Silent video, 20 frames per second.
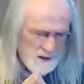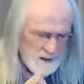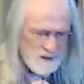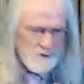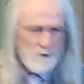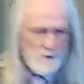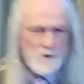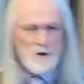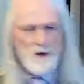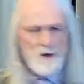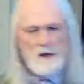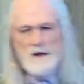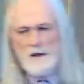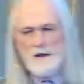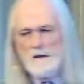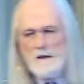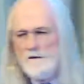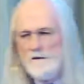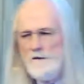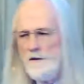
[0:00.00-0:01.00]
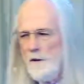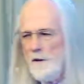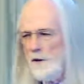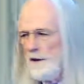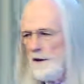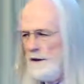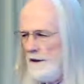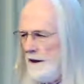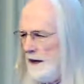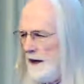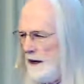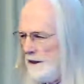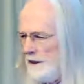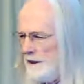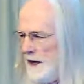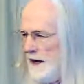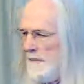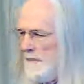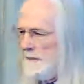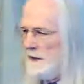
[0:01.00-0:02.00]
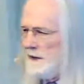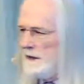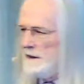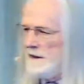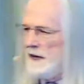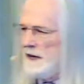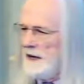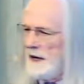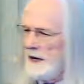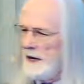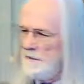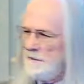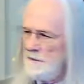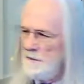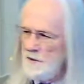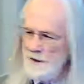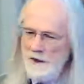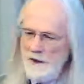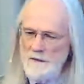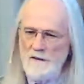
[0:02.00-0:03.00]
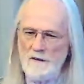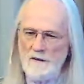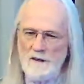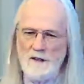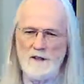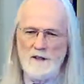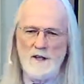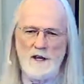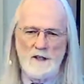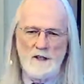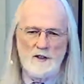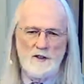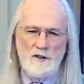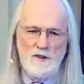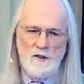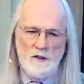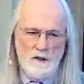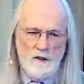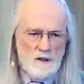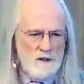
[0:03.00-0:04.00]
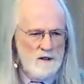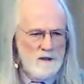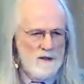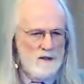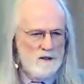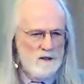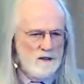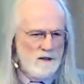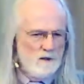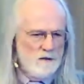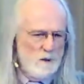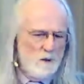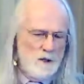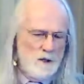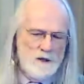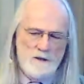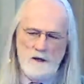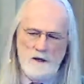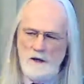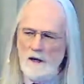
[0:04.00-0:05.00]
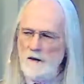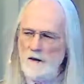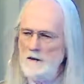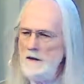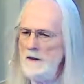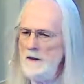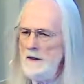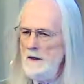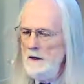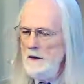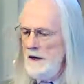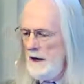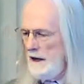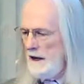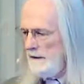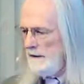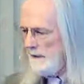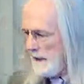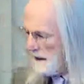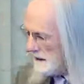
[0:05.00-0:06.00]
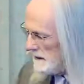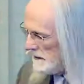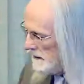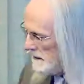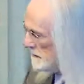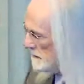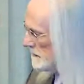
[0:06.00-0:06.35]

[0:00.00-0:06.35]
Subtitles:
bring forth a topic that I briefly touched on several weeks ago, and that is